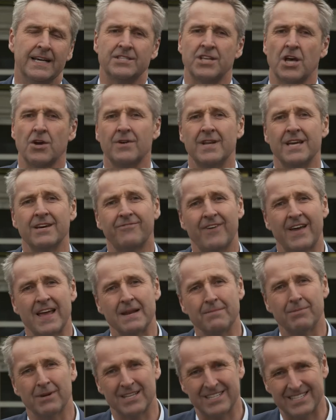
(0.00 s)
is only
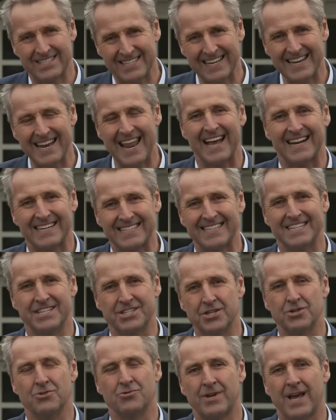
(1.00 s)
available at selected
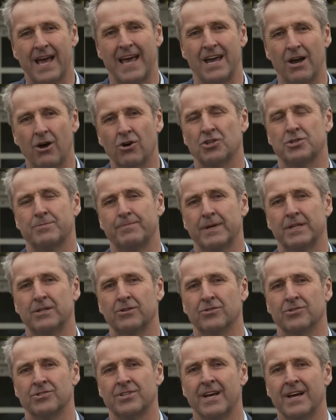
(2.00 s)
UK
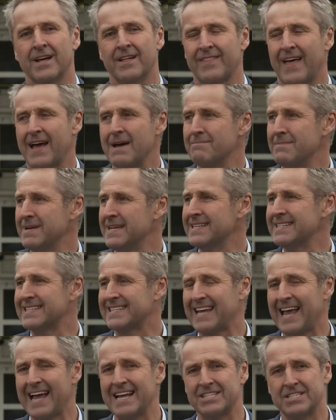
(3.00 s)
hospitals. That means
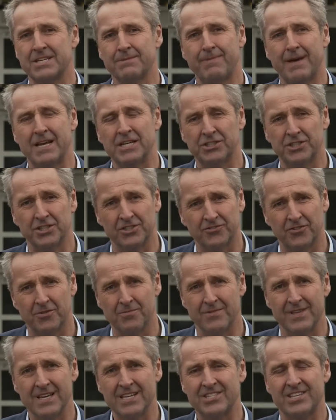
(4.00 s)
cancer patients
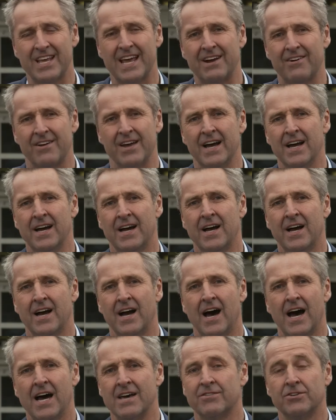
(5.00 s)
from this area
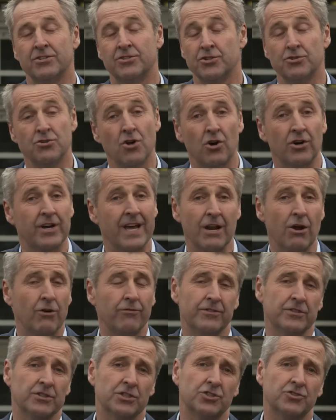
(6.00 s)
either do not get
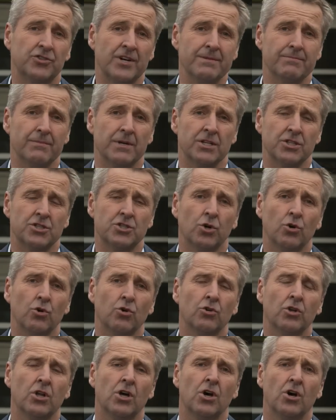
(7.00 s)
offered the treatment at
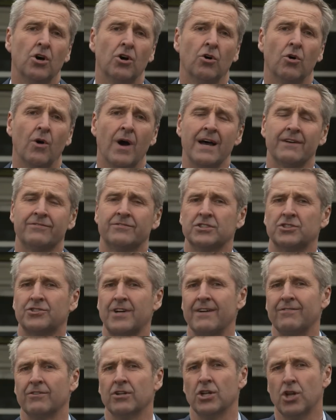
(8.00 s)
all or have to
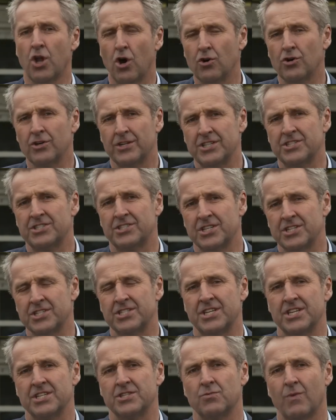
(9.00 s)
travel long
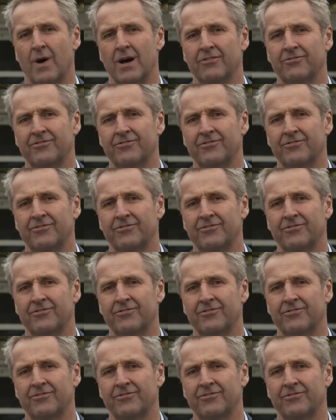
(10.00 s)
distances while